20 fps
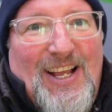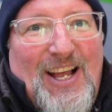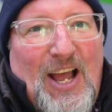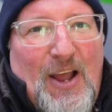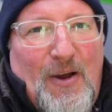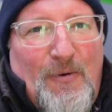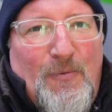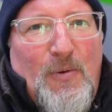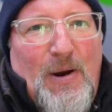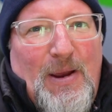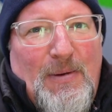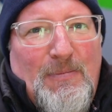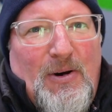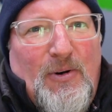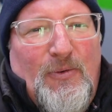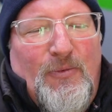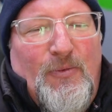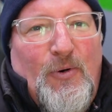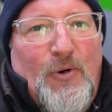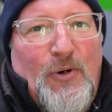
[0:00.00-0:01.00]
I have way
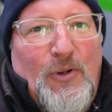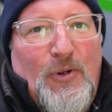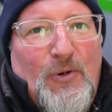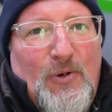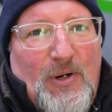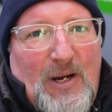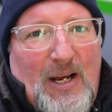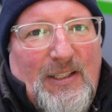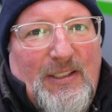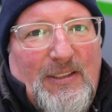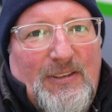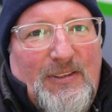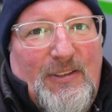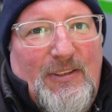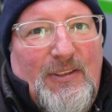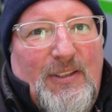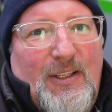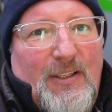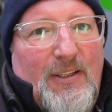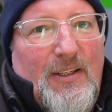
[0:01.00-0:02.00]
more for you. I
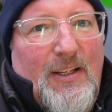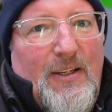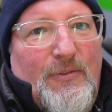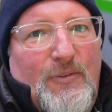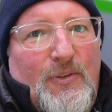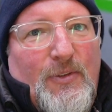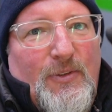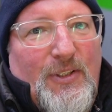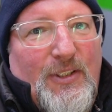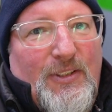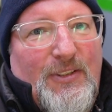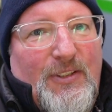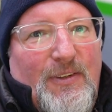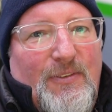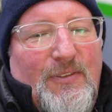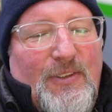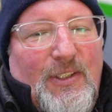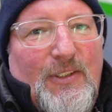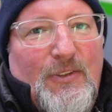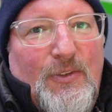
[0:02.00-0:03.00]
still have to this
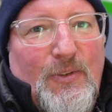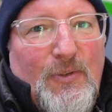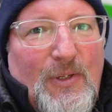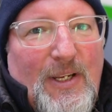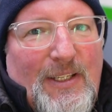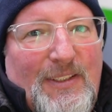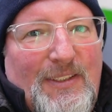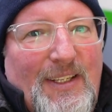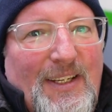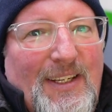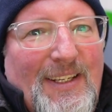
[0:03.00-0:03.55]
evening do that